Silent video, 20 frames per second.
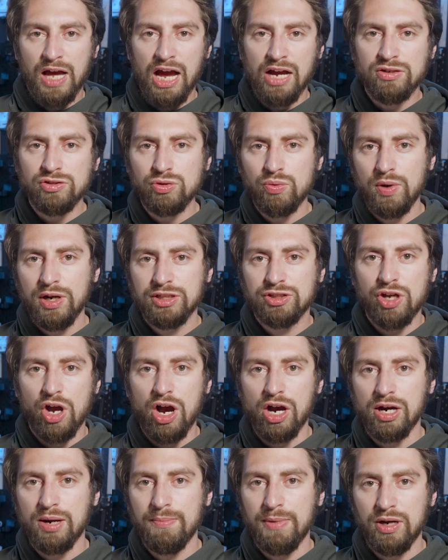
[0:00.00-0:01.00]
I also want to
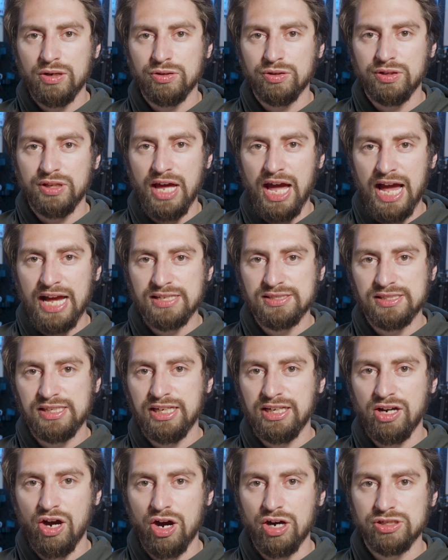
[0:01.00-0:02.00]
talk about the
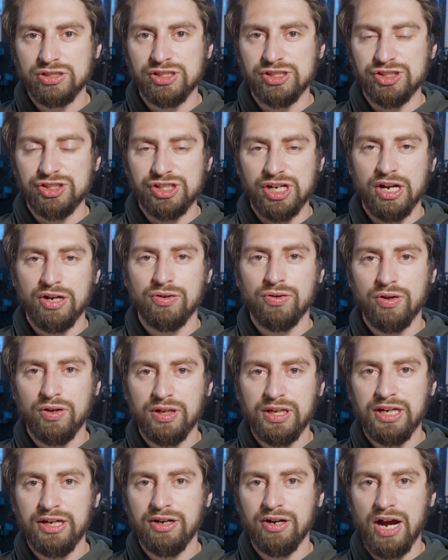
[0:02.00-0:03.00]
SD cards in general
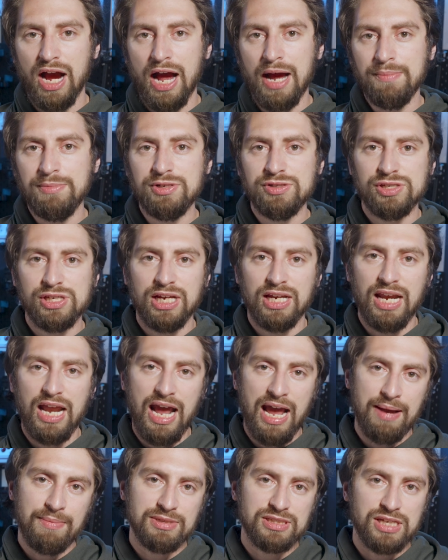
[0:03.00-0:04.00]
here. I'm using an
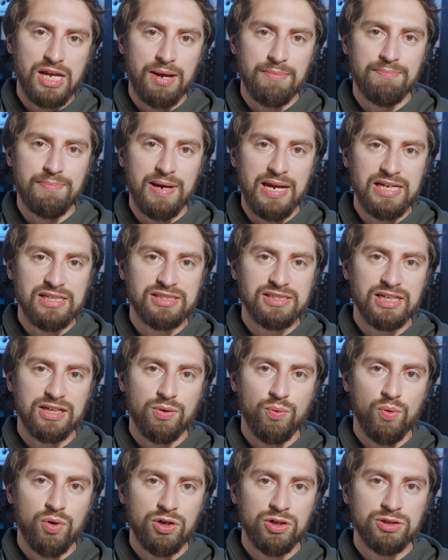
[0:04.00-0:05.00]
Amazon
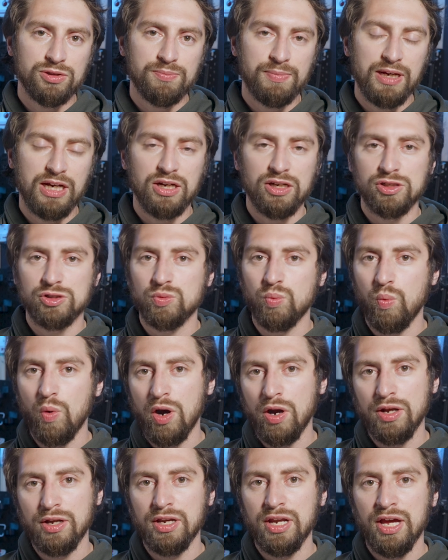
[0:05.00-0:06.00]
Basic one because
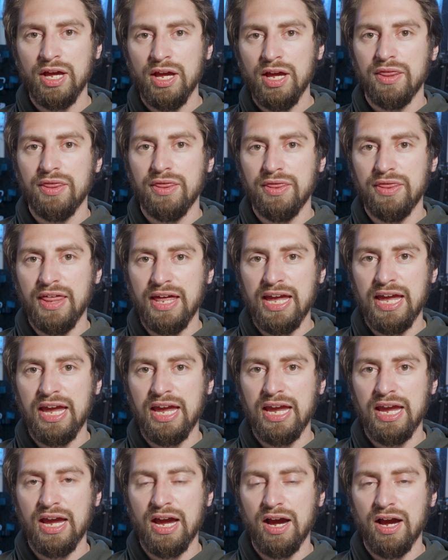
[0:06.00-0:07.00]
one,
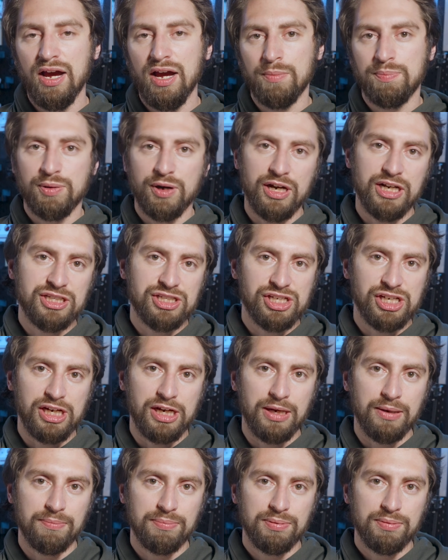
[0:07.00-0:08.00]
they are pretty
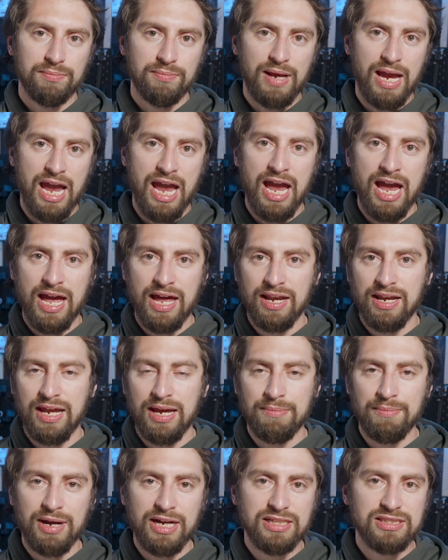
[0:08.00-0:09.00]
cheap. And
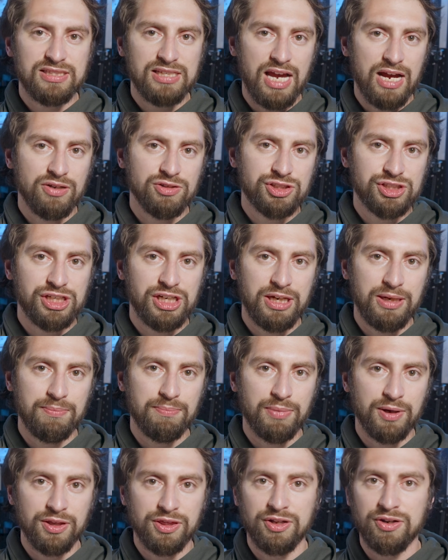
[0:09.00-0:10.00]
it might sound
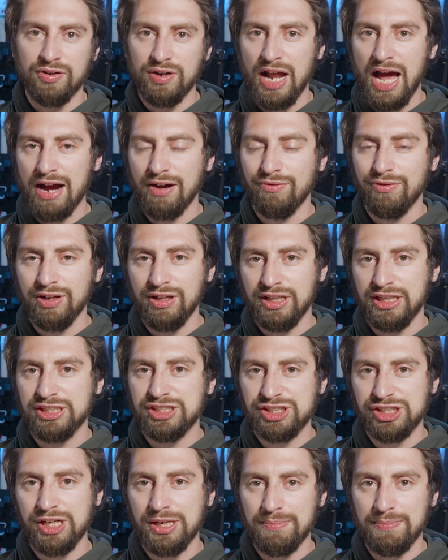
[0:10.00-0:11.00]
cheap, but they're not really
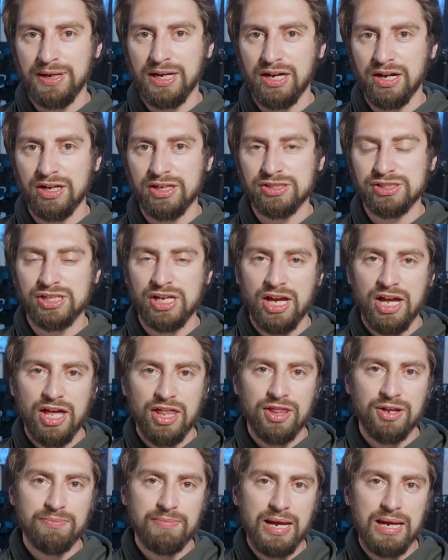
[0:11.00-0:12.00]
cheap because
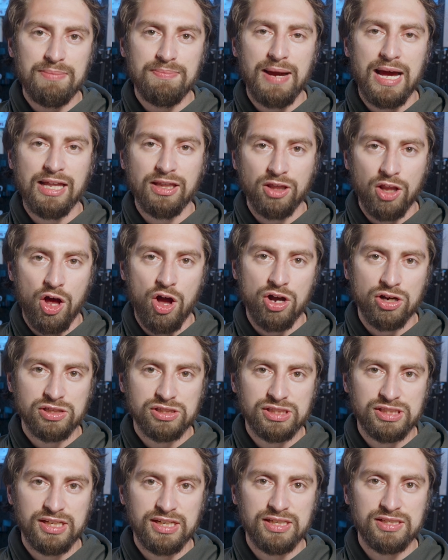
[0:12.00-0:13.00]
they're made by
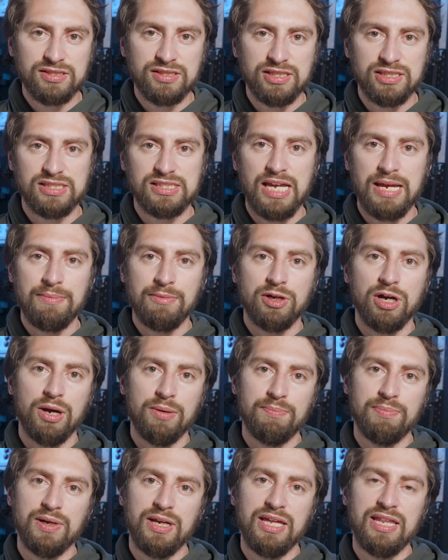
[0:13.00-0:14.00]
Longsys, the same
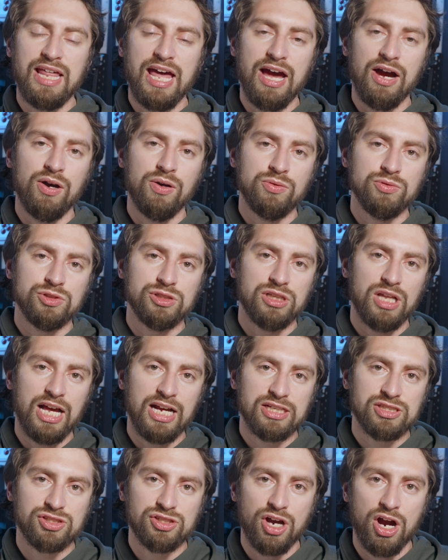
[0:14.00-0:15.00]
company that owns
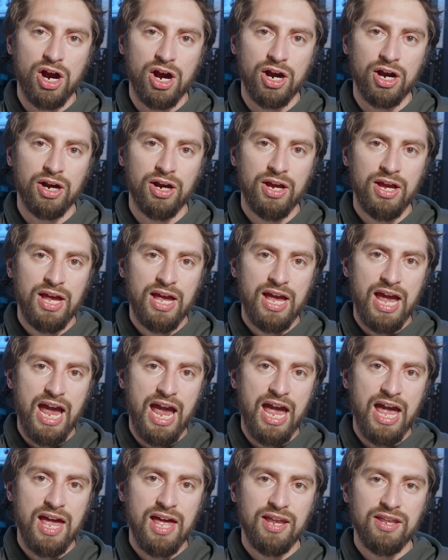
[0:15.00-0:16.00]
Lexar.
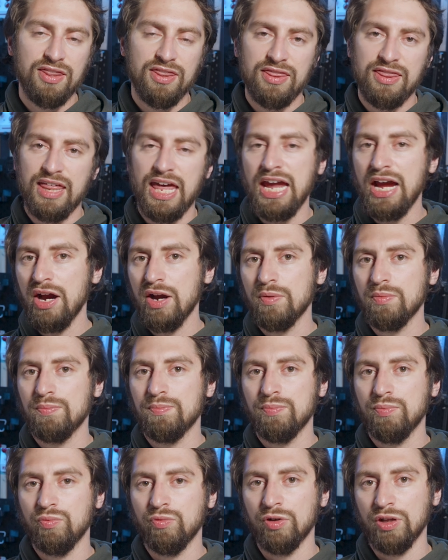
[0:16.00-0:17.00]
And they are
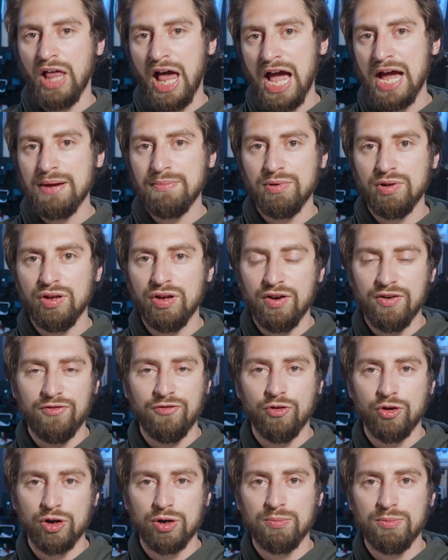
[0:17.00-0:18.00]
reliable,
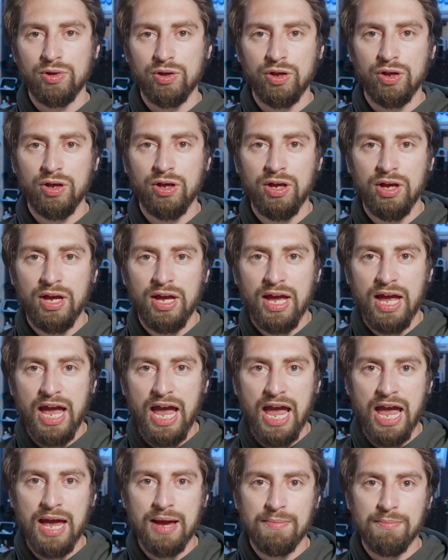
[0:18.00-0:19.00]
affordable,
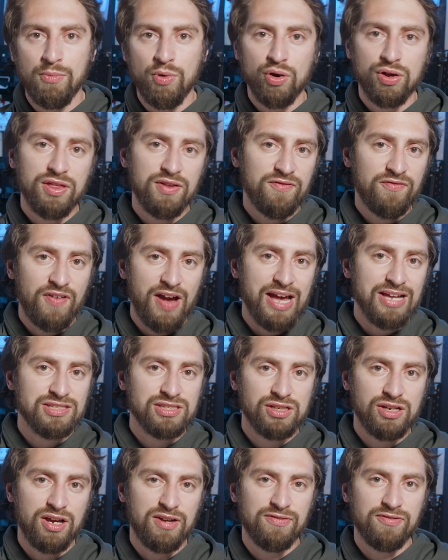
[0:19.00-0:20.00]
and more than
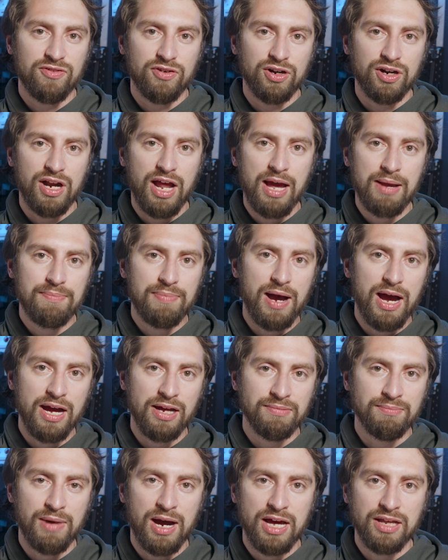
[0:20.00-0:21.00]
fast enough for an
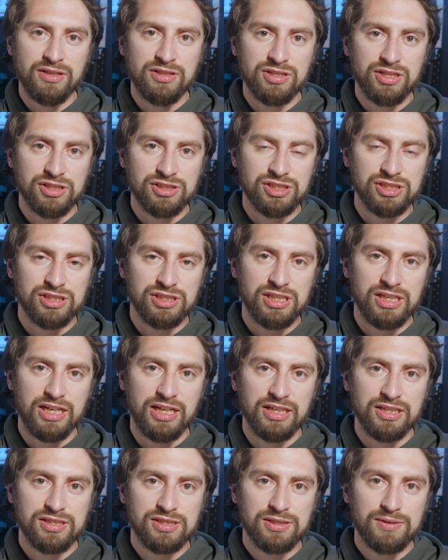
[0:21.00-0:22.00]
iPod mod such as
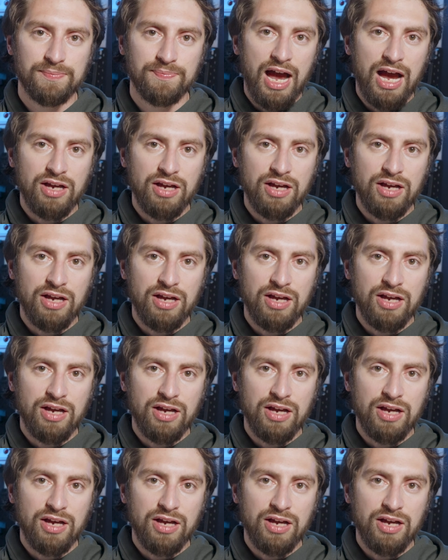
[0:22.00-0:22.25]
this.